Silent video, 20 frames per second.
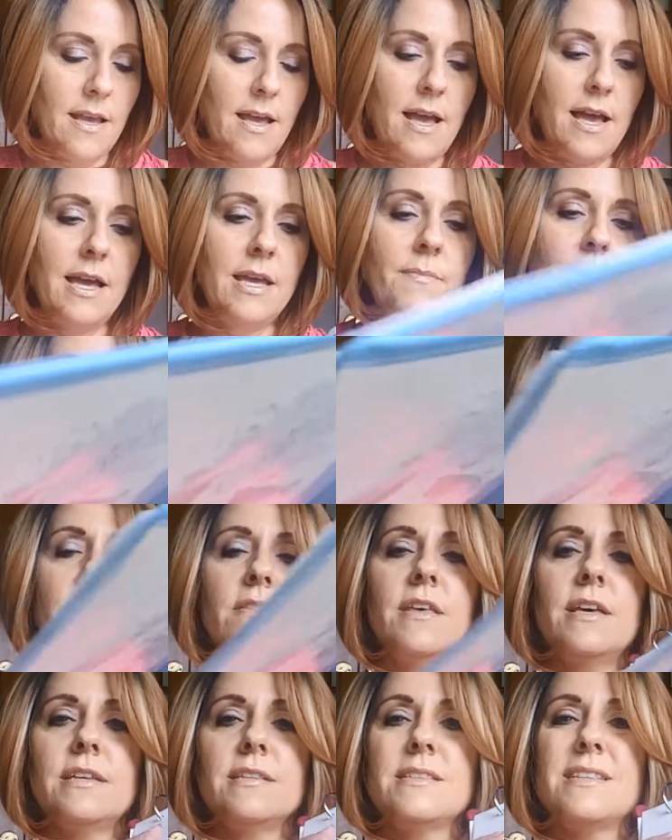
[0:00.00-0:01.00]
I made
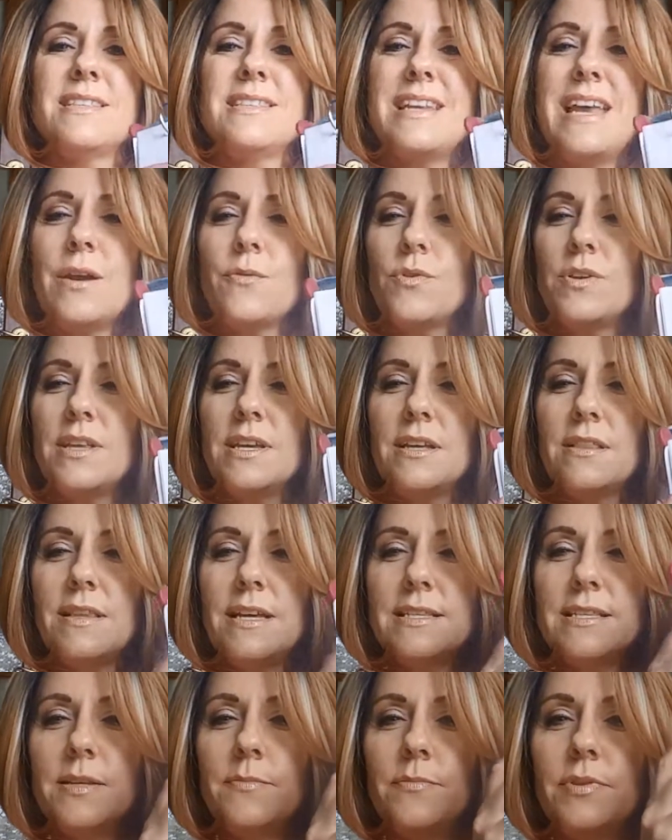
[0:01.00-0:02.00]
this. It's not really a
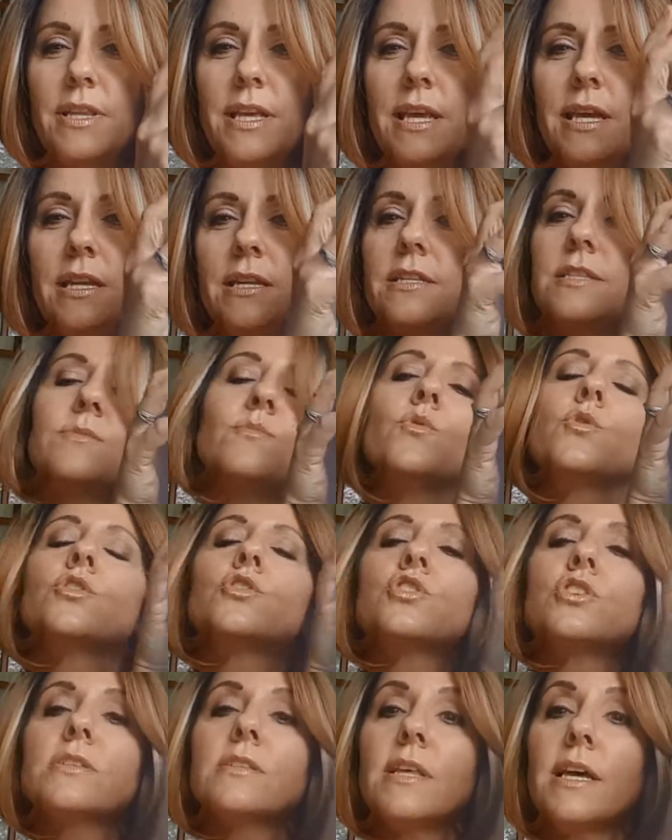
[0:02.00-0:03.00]
lesson plan. It's more
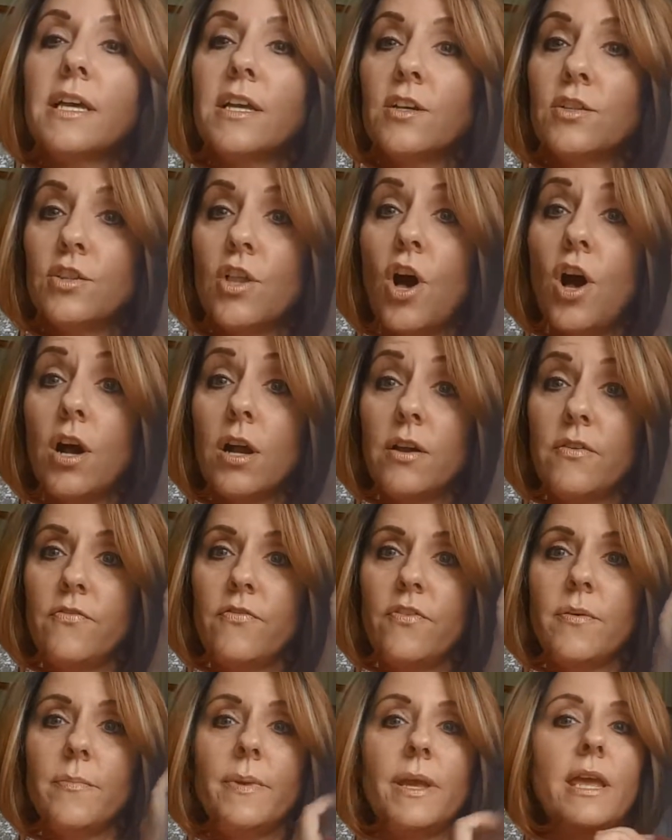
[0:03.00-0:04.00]
just like a log
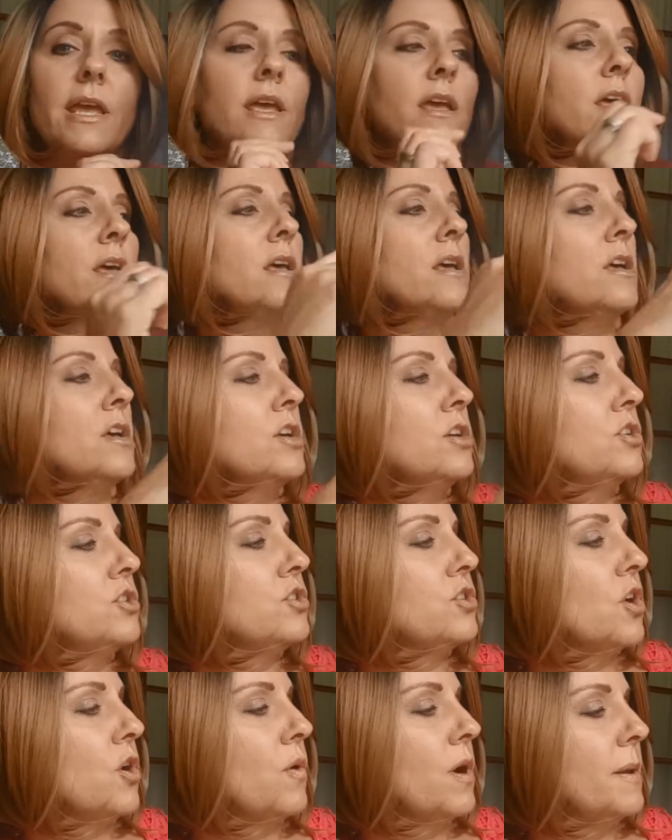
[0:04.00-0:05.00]
for me.
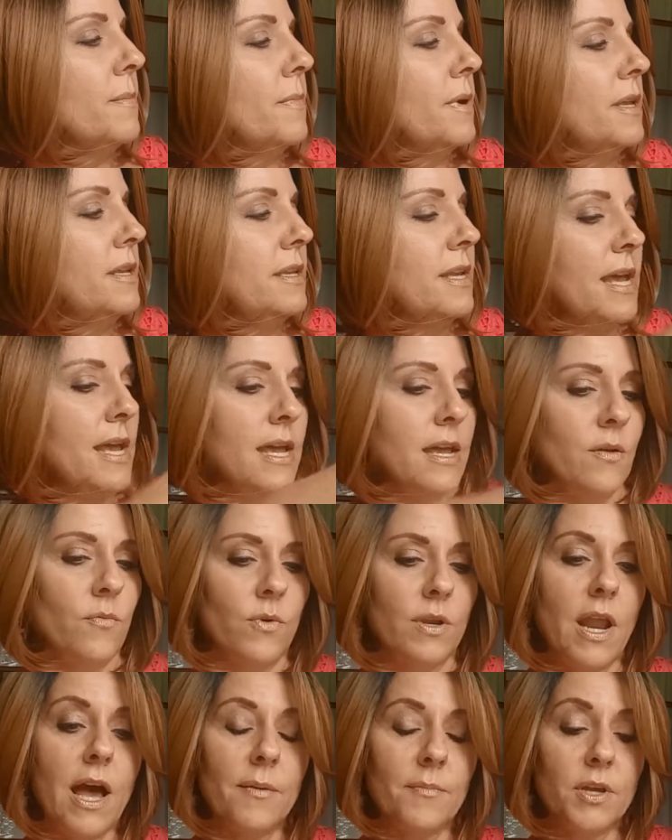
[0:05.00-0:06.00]
So on Monday,
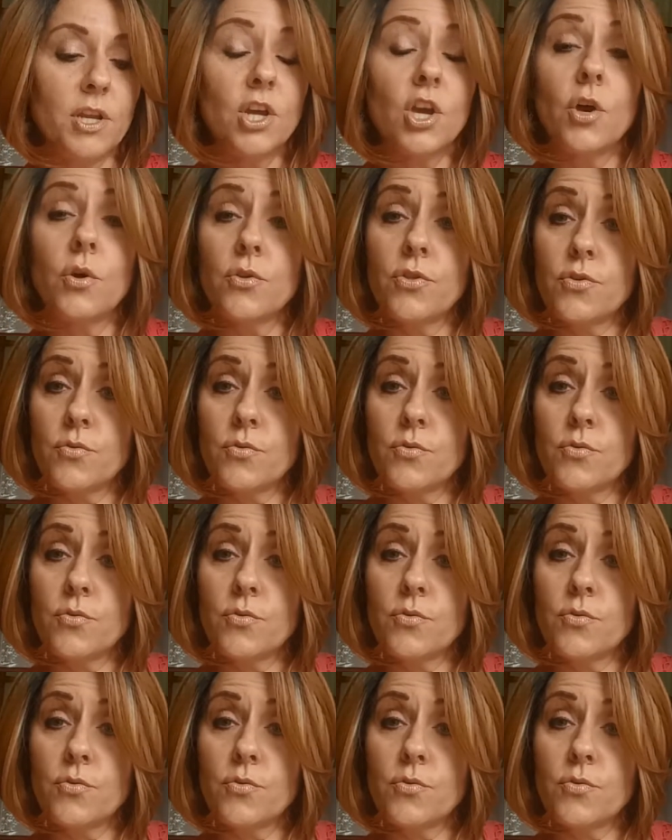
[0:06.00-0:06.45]
when I'm going to go